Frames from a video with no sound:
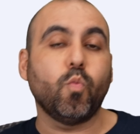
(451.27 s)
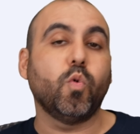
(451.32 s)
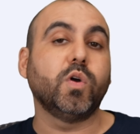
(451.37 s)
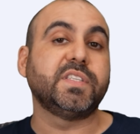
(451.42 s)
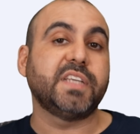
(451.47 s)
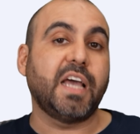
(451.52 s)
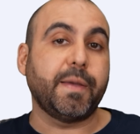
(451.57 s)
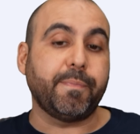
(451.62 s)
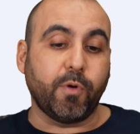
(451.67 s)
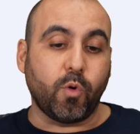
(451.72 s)

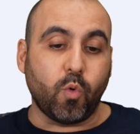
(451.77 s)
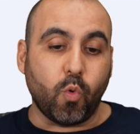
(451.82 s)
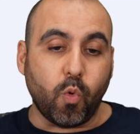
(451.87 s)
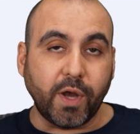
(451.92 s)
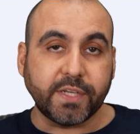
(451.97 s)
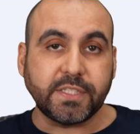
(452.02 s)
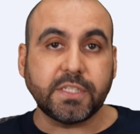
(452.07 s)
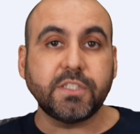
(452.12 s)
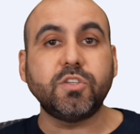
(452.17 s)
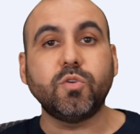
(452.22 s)
what type of
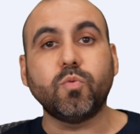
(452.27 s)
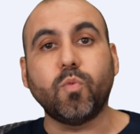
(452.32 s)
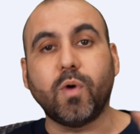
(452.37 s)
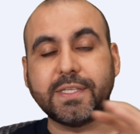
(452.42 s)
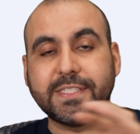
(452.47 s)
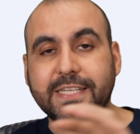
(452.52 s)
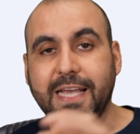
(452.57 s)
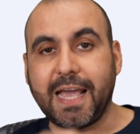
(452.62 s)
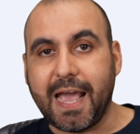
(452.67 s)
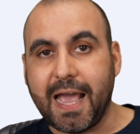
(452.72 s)
questions you
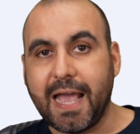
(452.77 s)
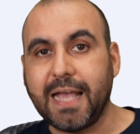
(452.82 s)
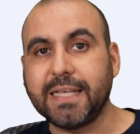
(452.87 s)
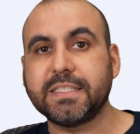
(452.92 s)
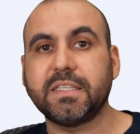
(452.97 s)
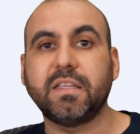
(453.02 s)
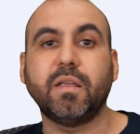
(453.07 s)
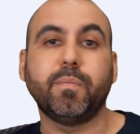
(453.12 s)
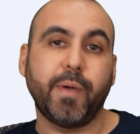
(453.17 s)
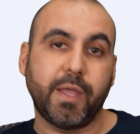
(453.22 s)
want to
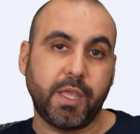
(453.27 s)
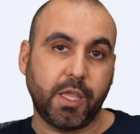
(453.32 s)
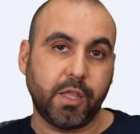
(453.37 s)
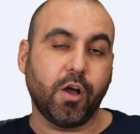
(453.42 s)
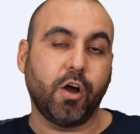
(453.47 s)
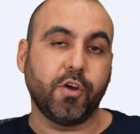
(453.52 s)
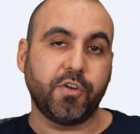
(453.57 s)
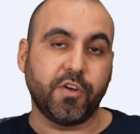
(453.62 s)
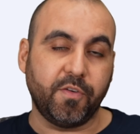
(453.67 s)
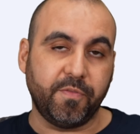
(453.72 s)
ask, depending
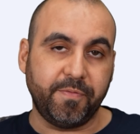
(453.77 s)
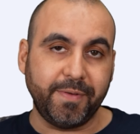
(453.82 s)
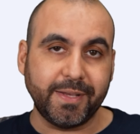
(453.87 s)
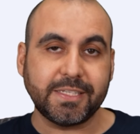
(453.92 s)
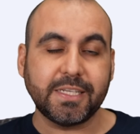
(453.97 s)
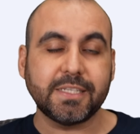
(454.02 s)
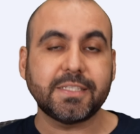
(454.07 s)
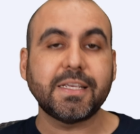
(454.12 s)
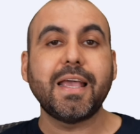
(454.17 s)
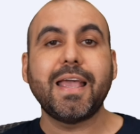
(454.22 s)
on your
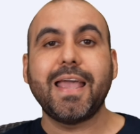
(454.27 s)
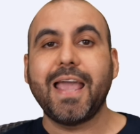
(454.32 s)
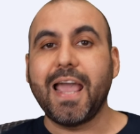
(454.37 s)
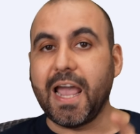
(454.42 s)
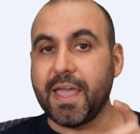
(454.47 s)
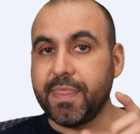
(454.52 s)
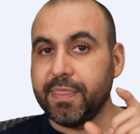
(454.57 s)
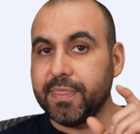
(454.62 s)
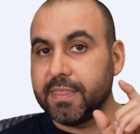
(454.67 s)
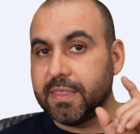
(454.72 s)
business
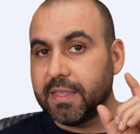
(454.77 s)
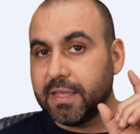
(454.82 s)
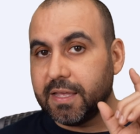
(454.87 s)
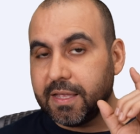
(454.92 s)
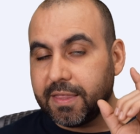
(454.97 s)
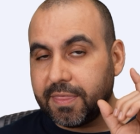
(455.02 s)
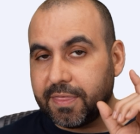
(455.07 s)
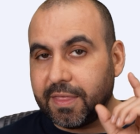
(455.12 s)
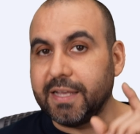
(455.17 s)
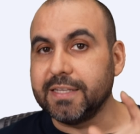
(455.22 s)
and
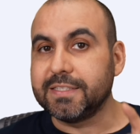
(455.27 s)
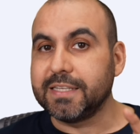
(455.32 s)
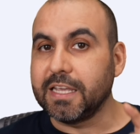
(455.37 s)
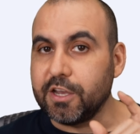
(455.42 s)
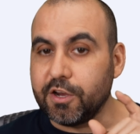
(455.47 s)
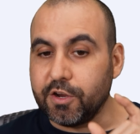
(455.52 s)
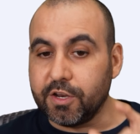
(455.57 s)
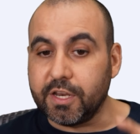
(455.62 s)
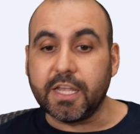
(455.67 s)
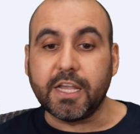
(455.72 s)
the things that
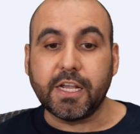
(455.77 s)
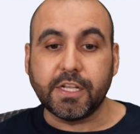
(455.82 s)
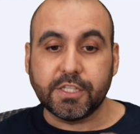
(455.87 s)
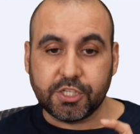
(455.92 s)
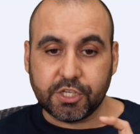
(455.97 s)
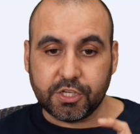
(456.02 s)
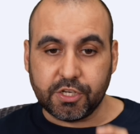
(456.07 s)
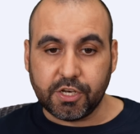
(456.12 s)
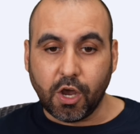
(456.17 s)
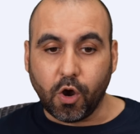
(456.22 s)
you need
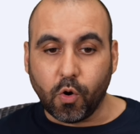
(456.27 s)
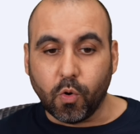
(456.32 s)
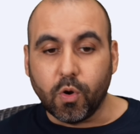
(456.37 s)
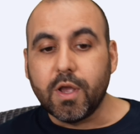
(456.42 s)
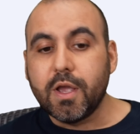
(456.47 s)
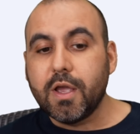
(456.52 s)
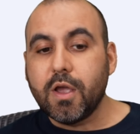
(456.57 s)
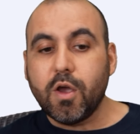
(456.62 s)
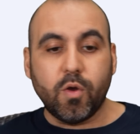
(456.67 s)
to know.